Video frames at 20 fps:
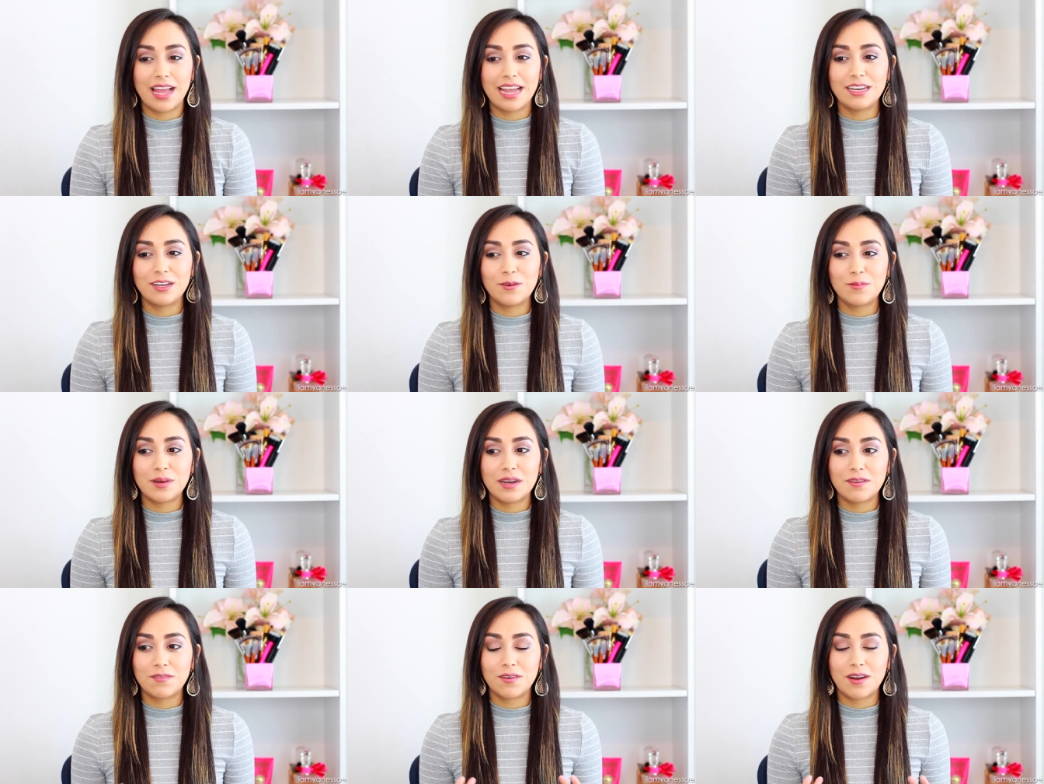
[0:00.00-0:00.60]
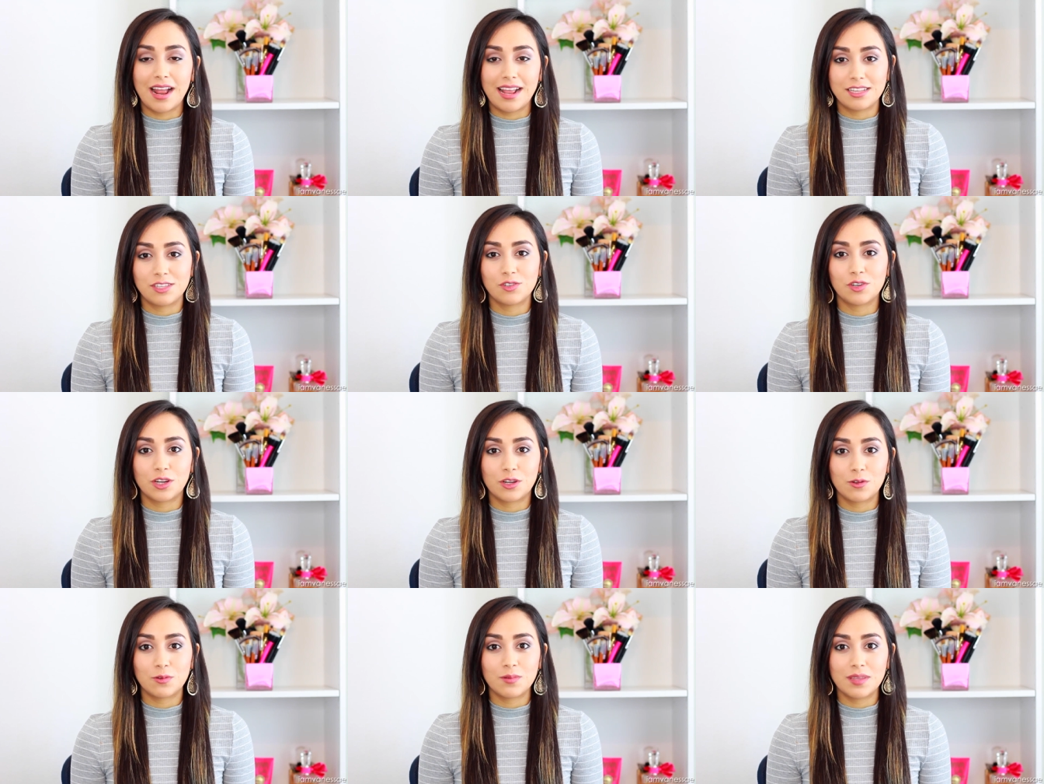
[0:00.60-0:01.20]
I know whenever I
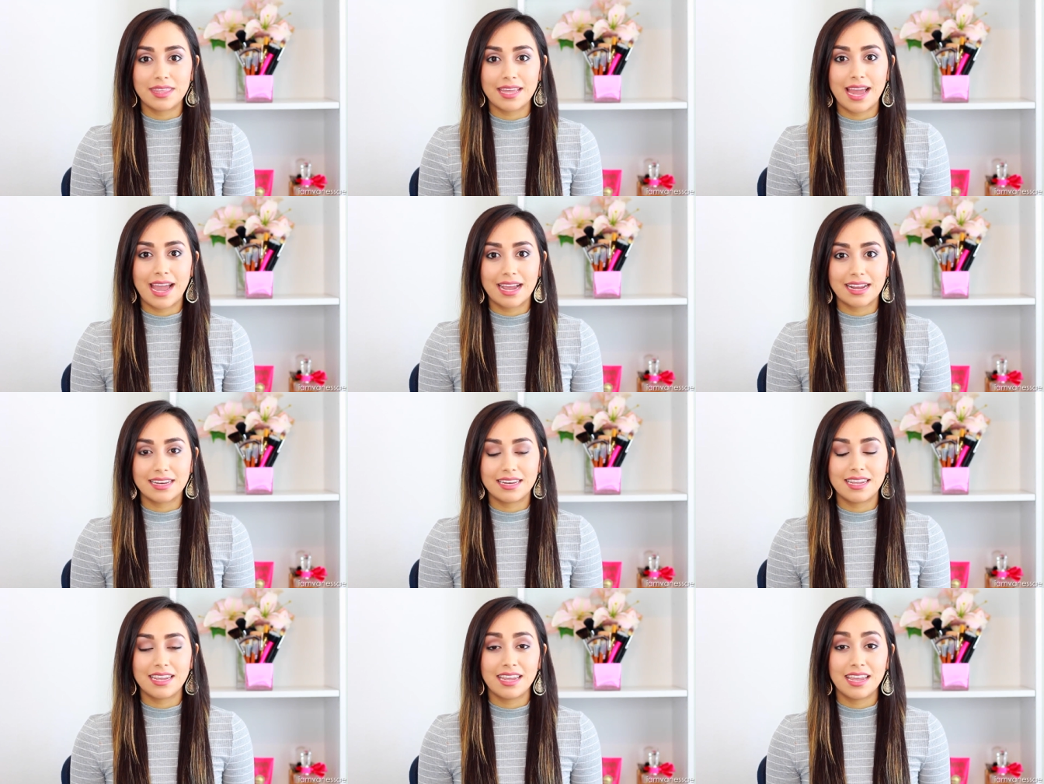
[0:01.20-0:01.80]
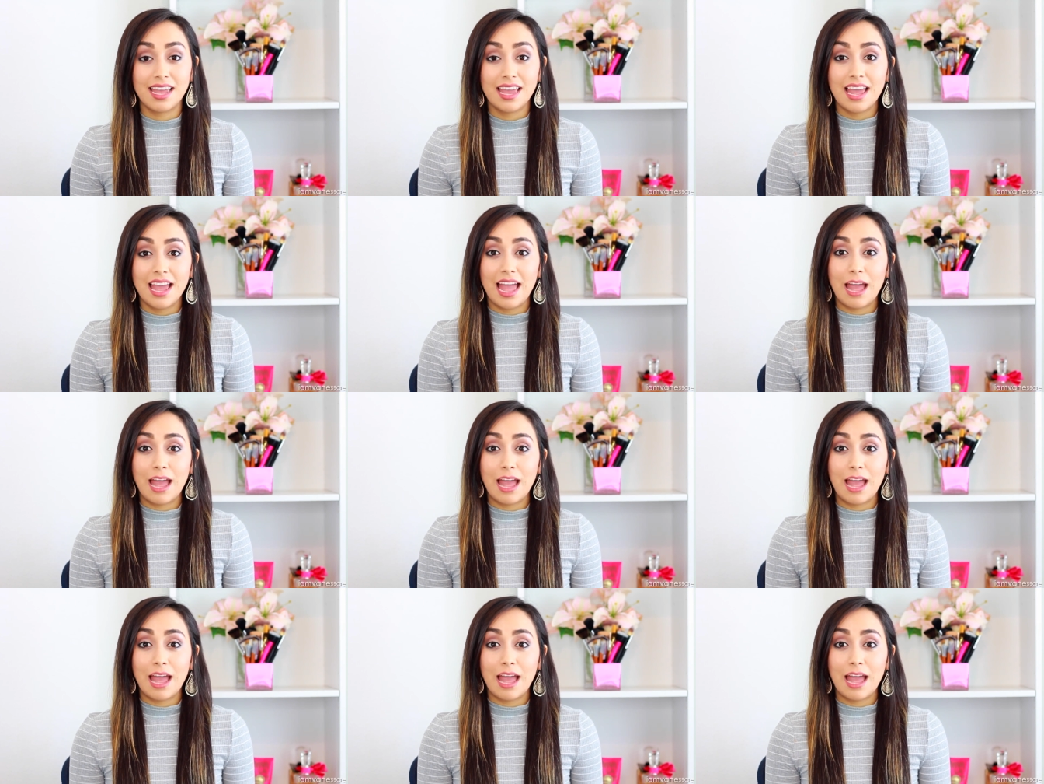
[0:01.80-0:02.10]
struggled with acne,